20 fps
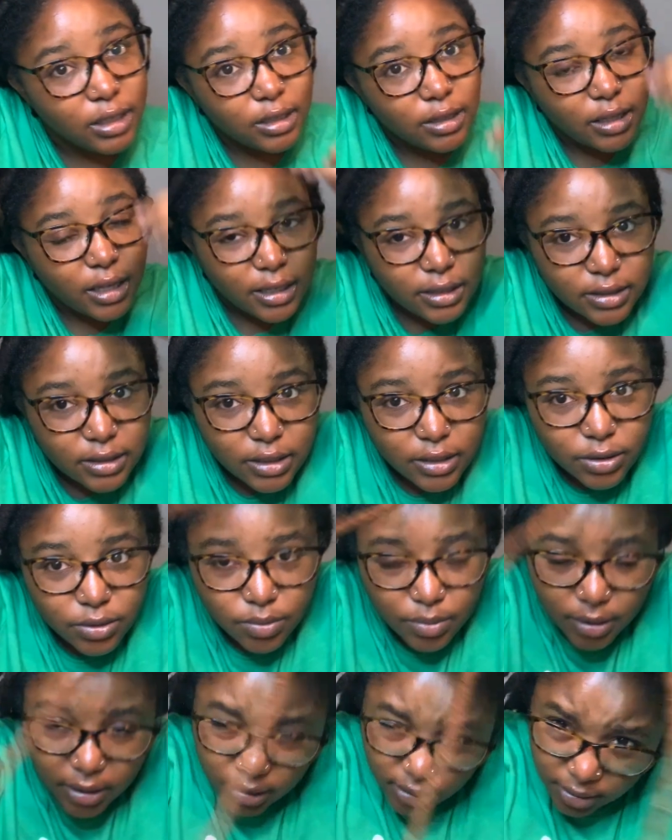Like this
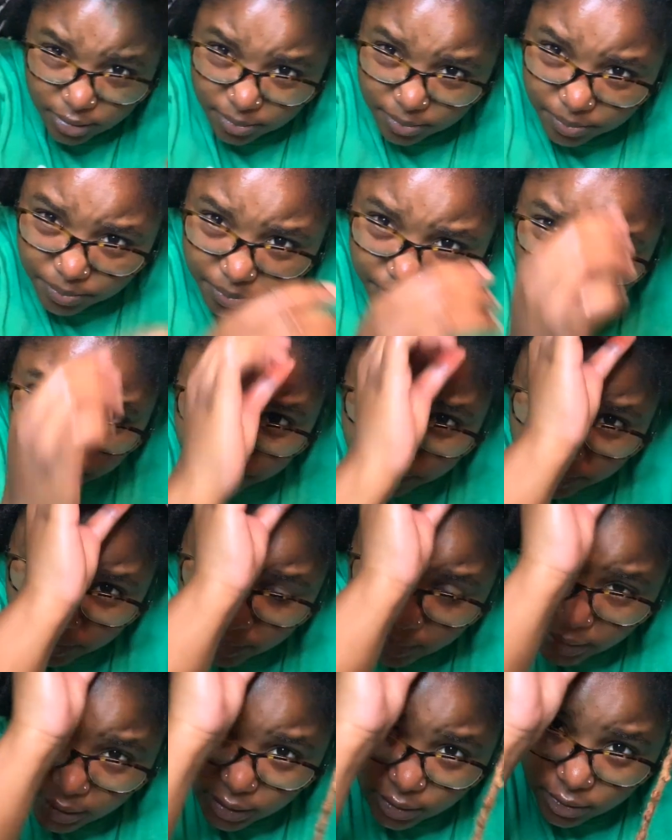one,
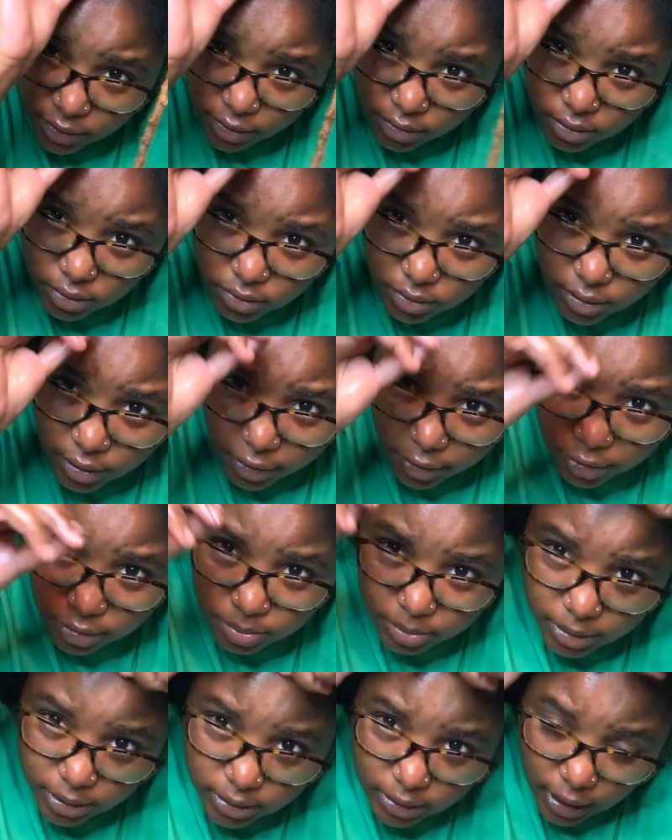there's loose hairs,
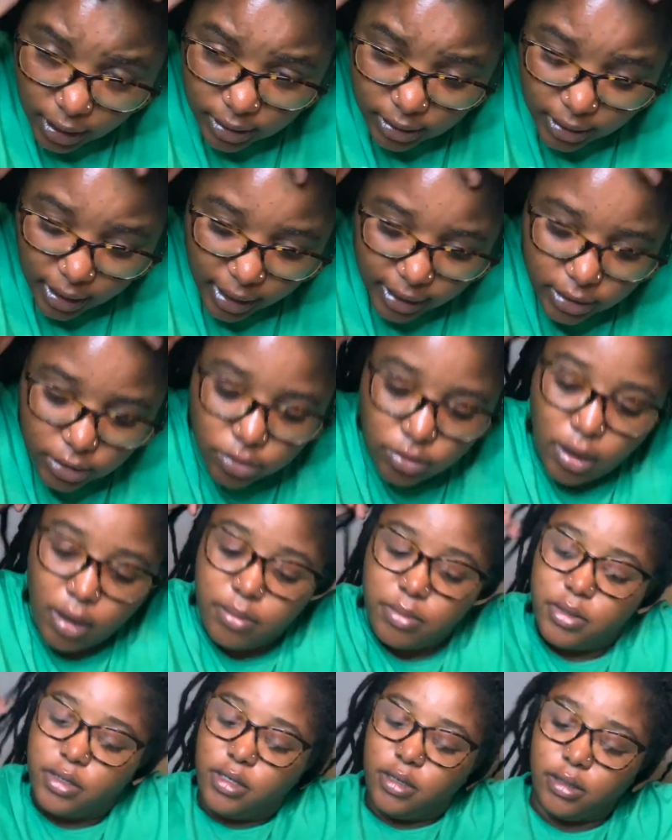but it's not a lot, so I'm
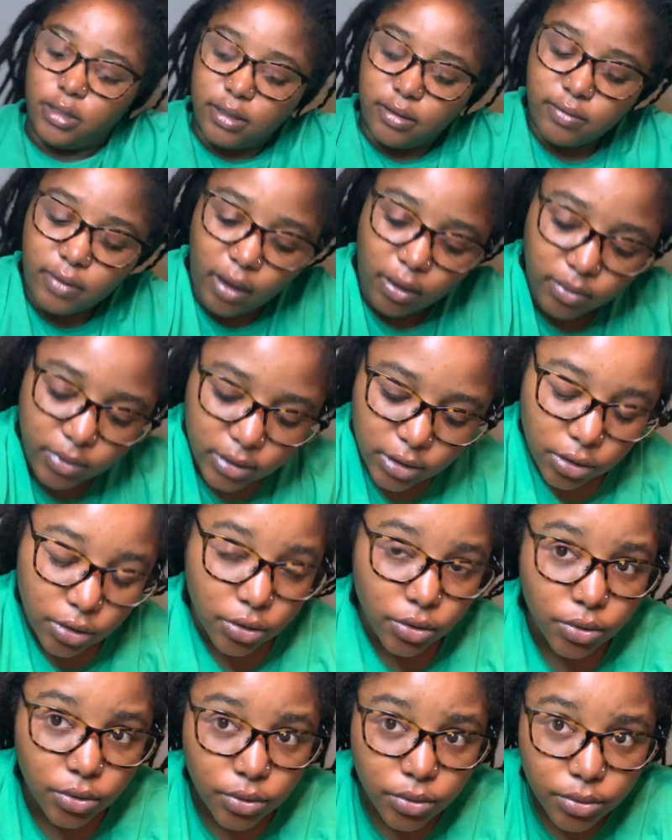gonna leave that one
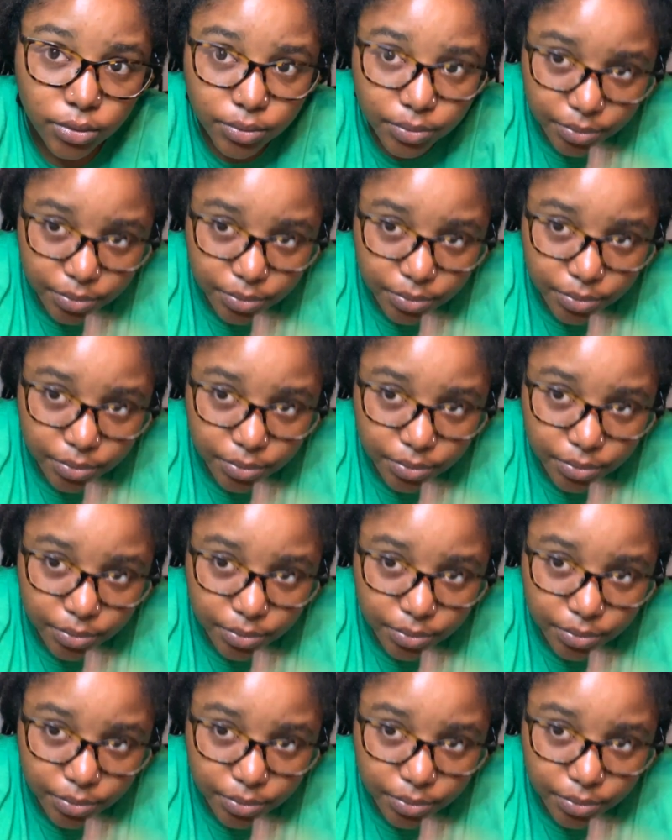too.